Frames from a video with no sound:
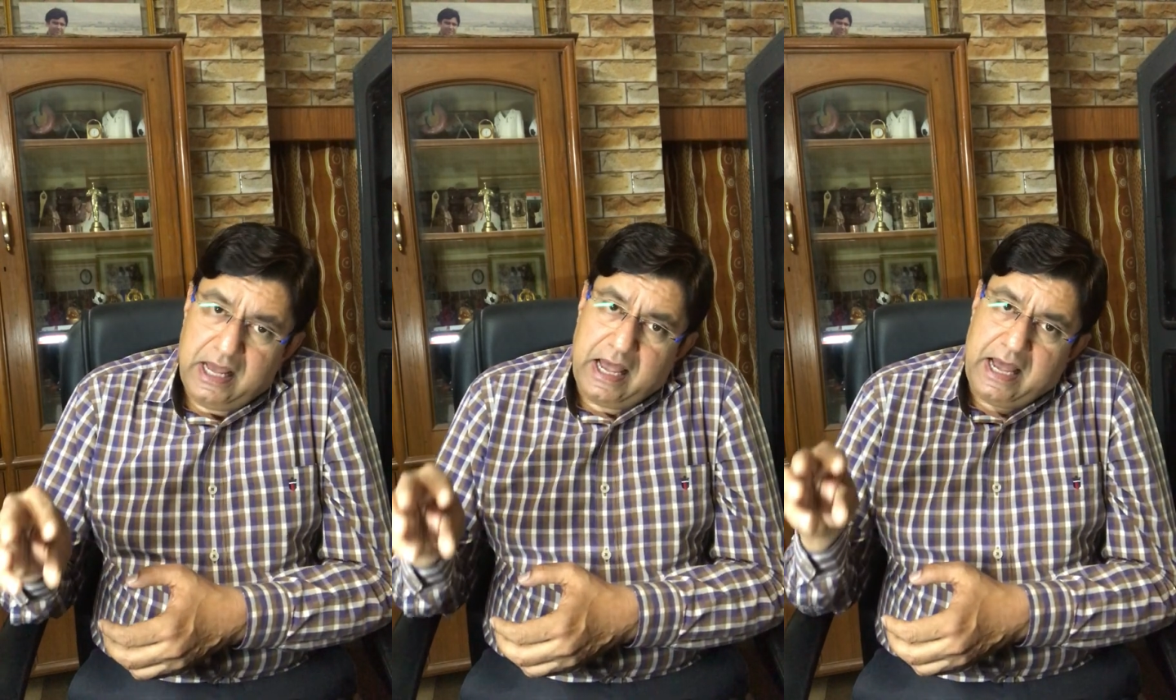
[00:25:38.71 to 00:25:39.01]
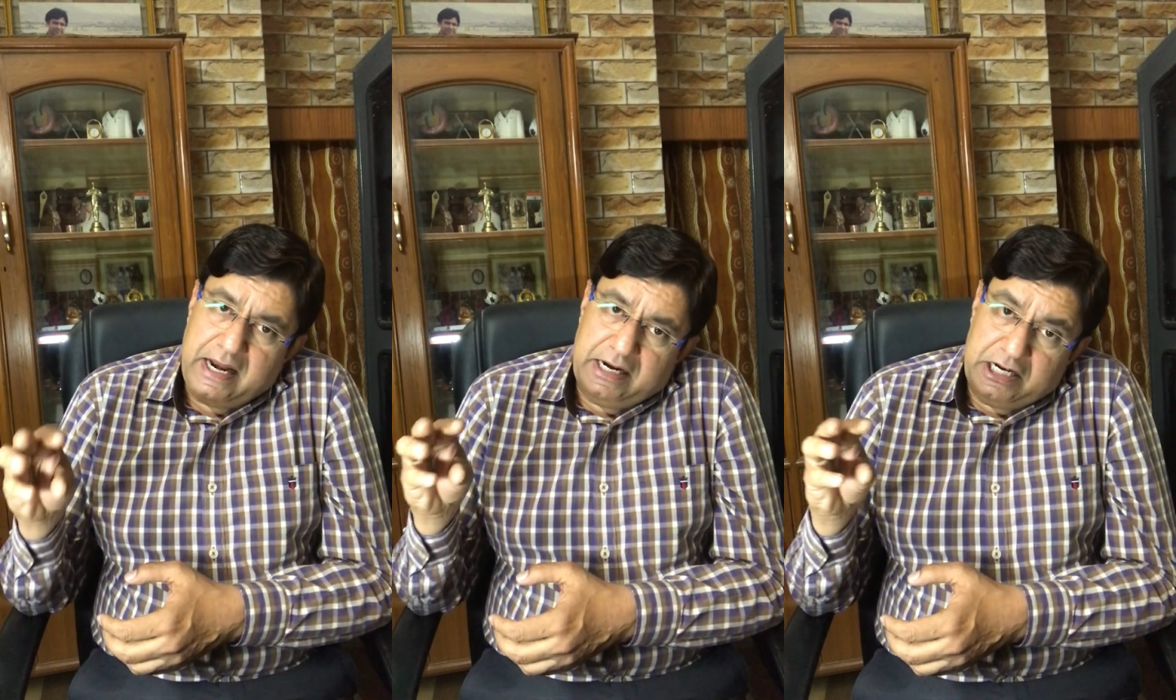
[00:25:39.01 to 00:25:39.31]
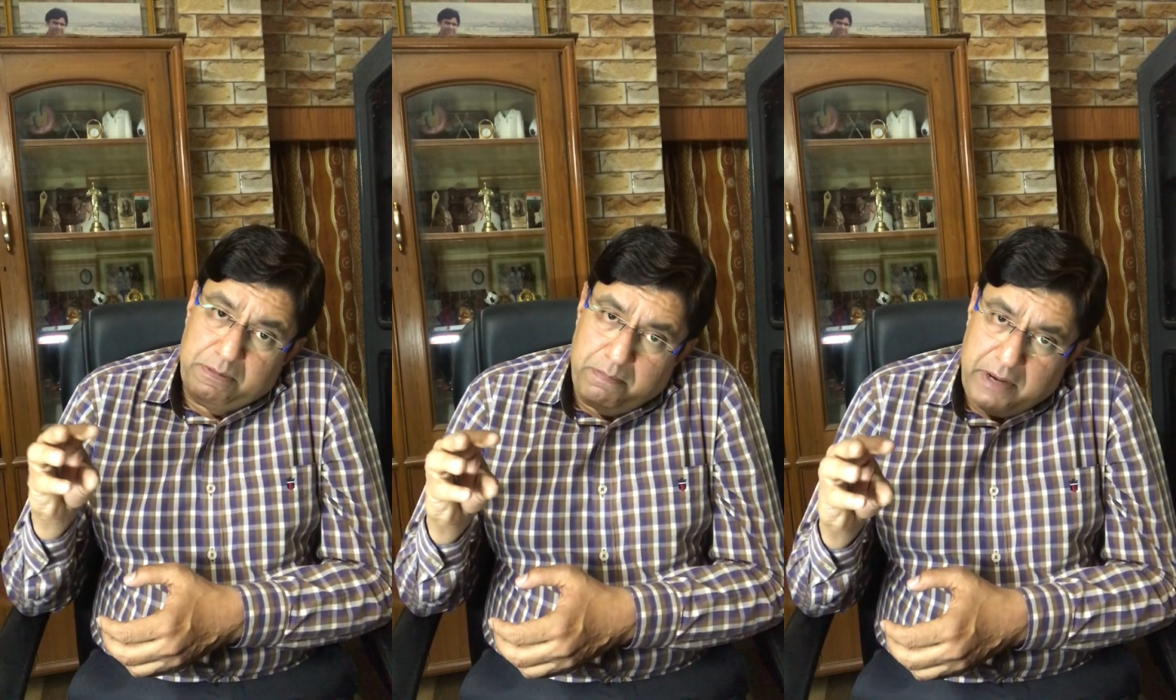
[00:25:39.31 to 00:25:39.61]
and
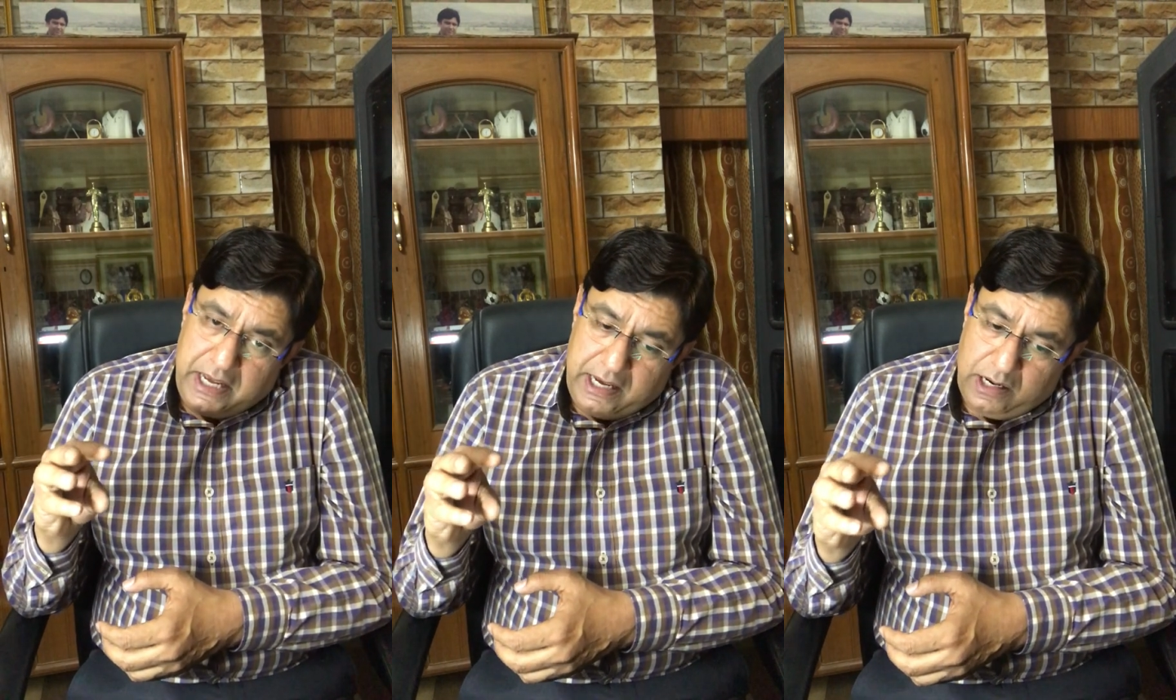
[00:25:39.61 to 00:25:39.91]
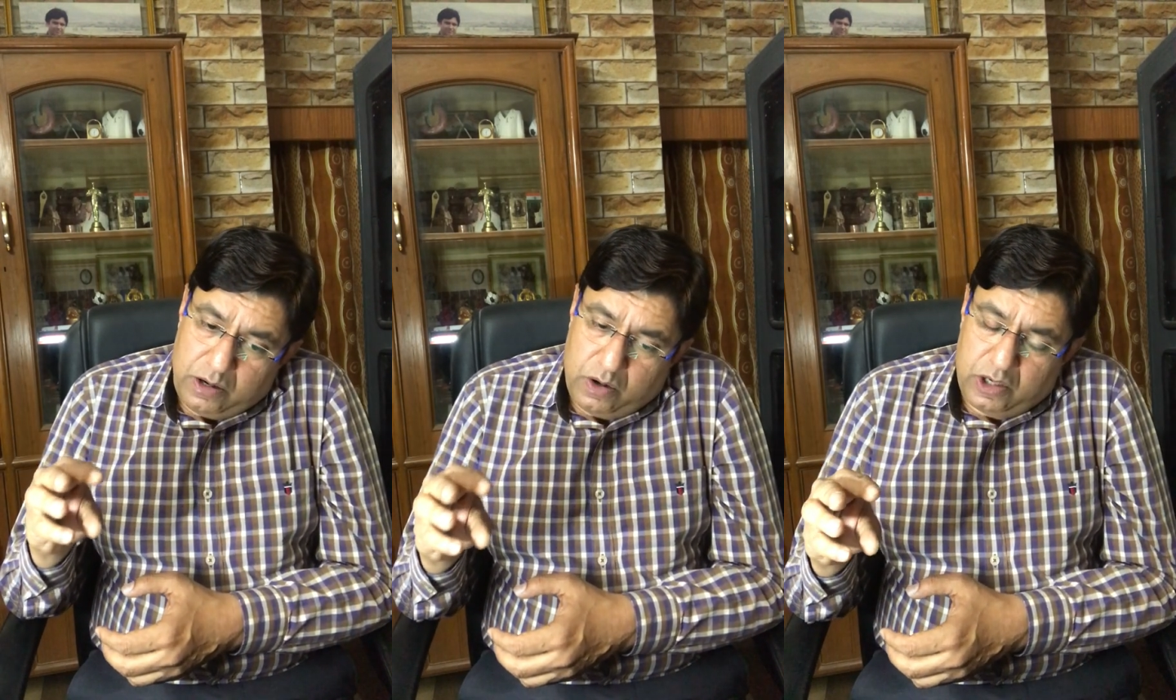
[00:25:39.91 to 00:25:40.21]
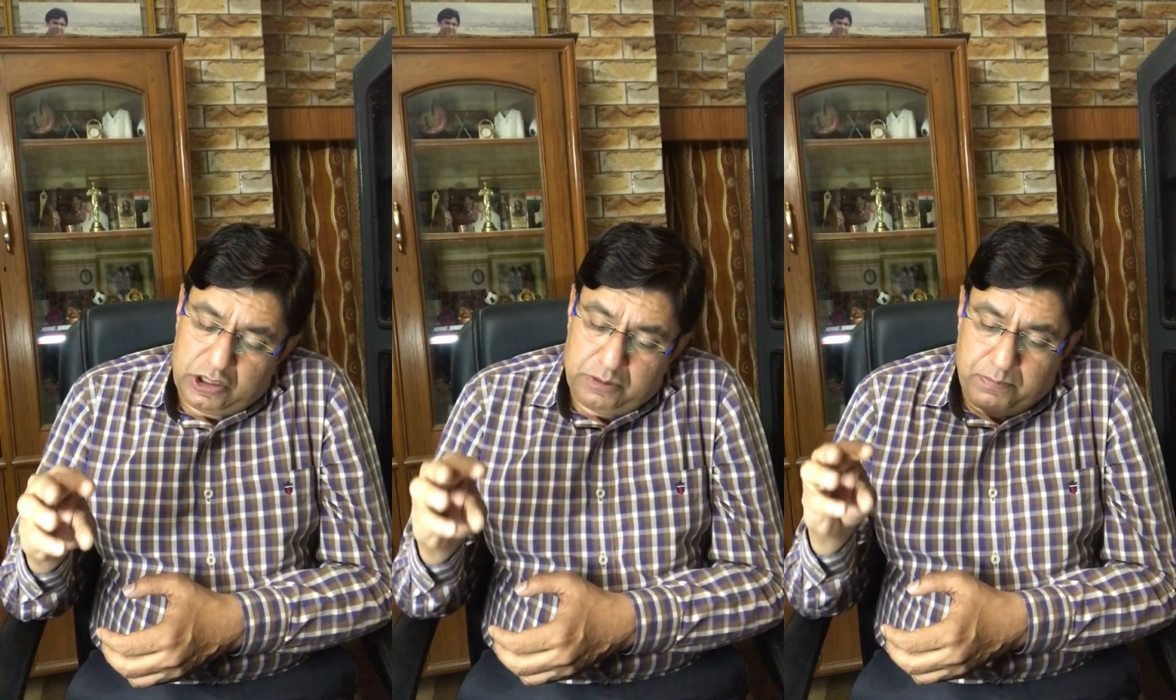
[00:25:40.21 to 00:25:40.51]
it may
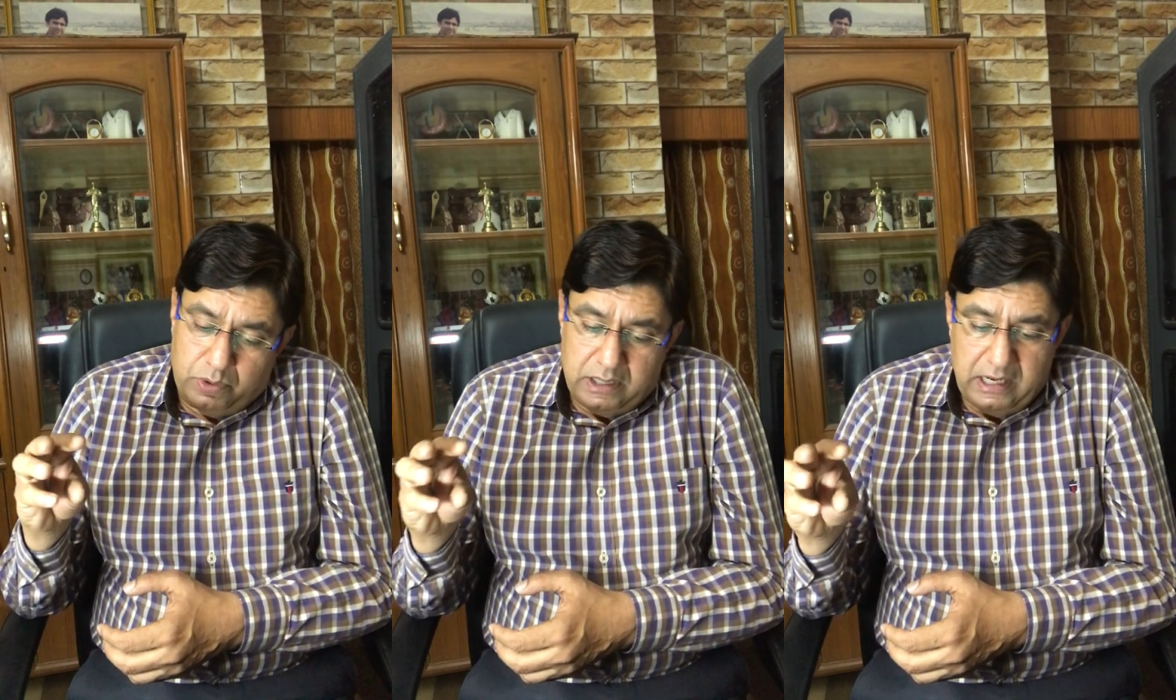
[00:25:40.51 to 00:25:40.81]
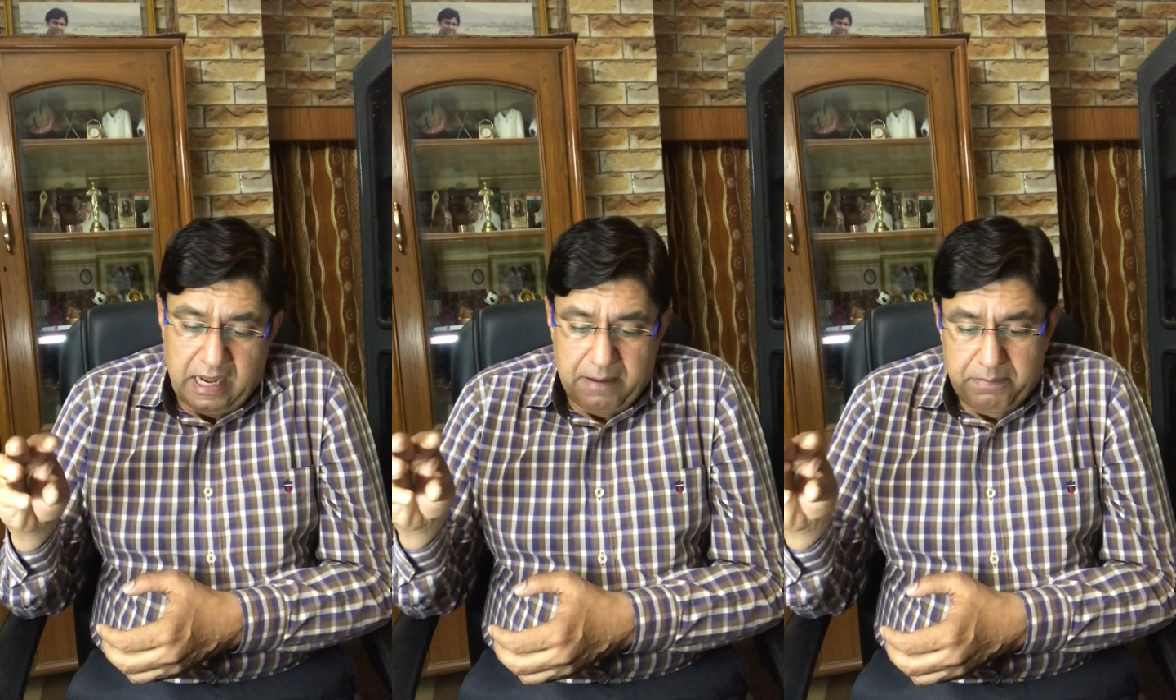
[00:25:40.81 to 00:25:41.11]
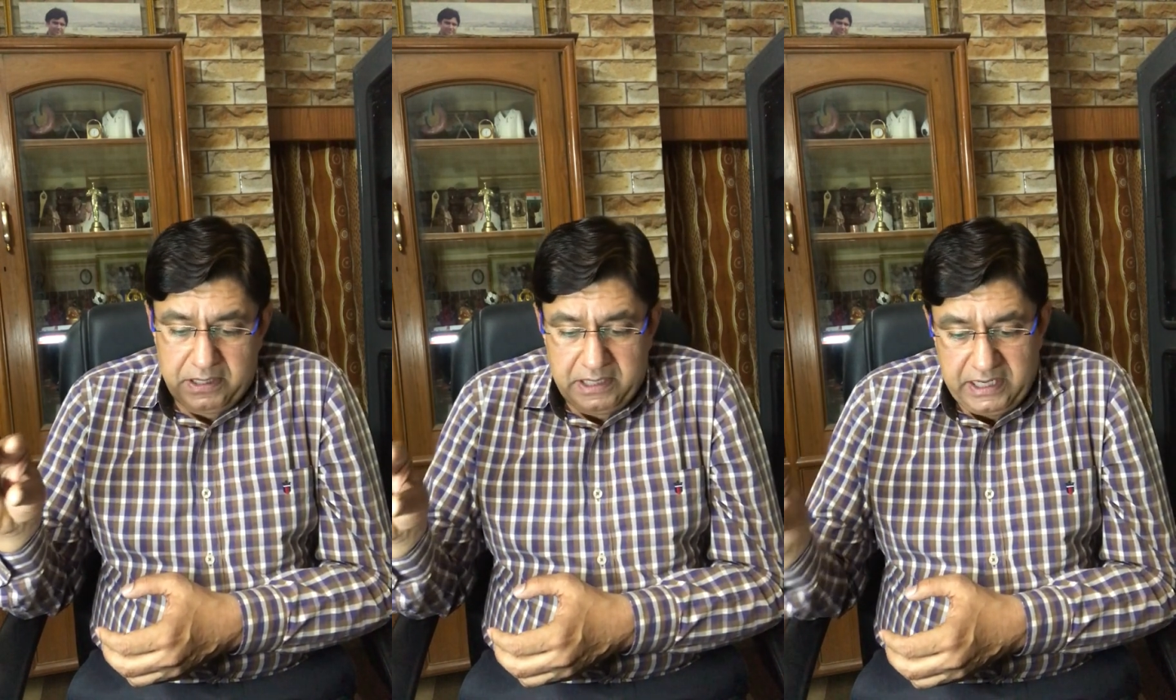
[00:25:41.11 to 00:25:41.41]
cause portal
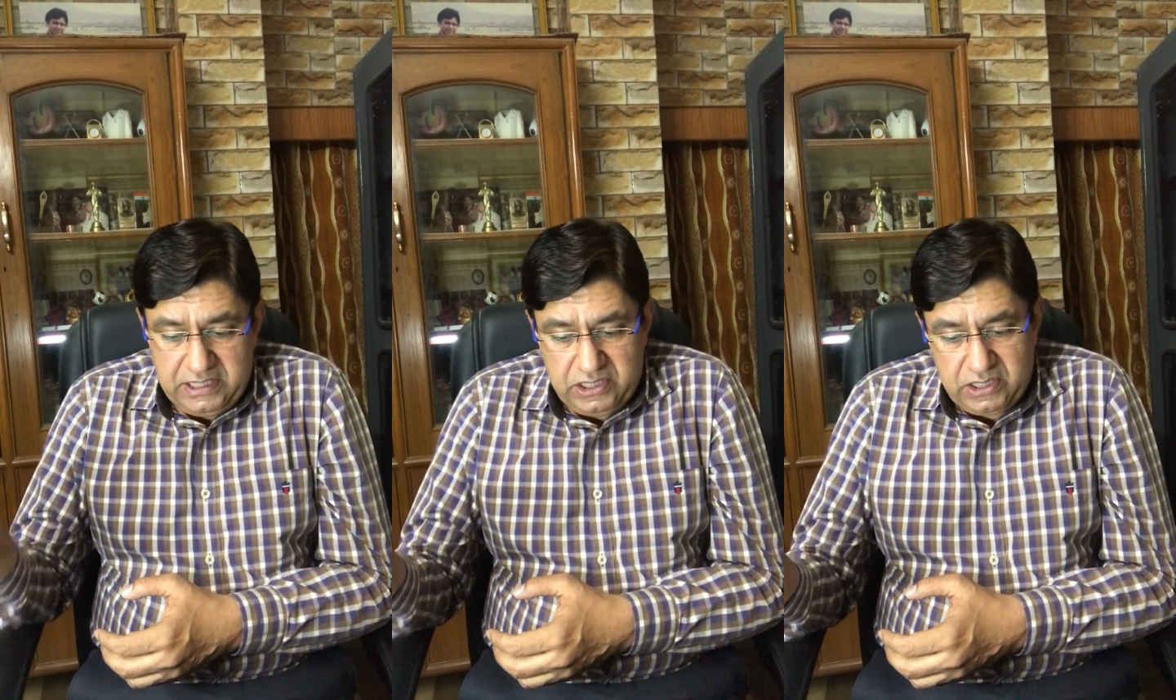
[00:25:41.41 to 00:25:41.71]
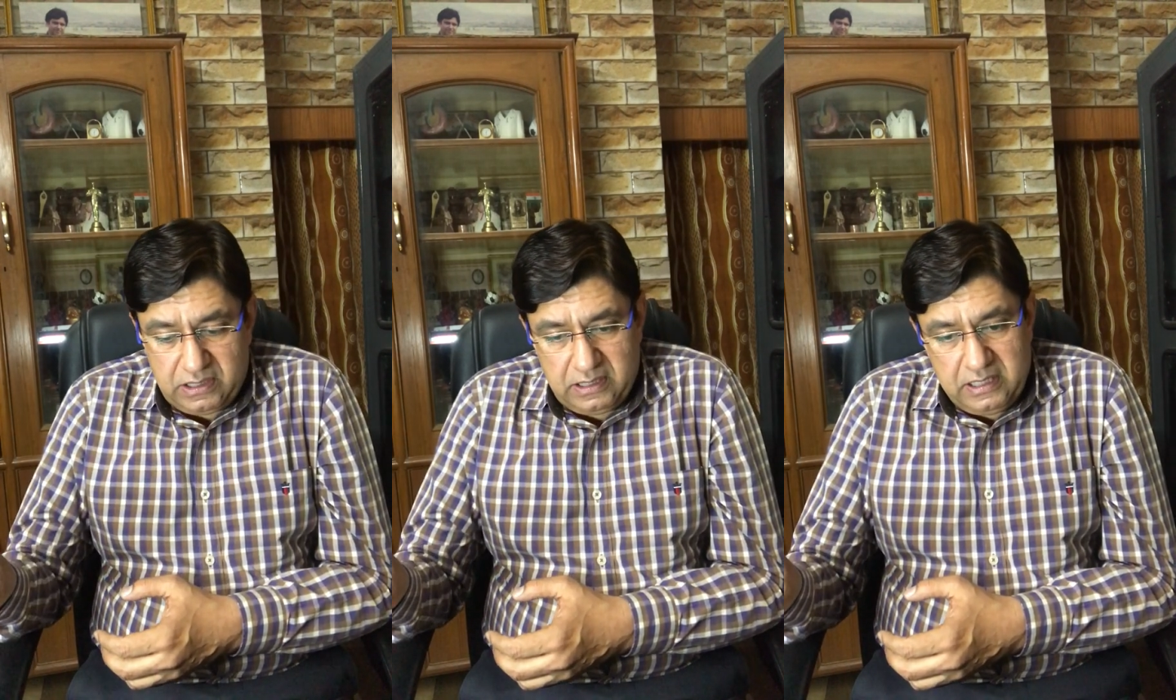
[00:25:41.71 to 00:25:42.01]
hypertension.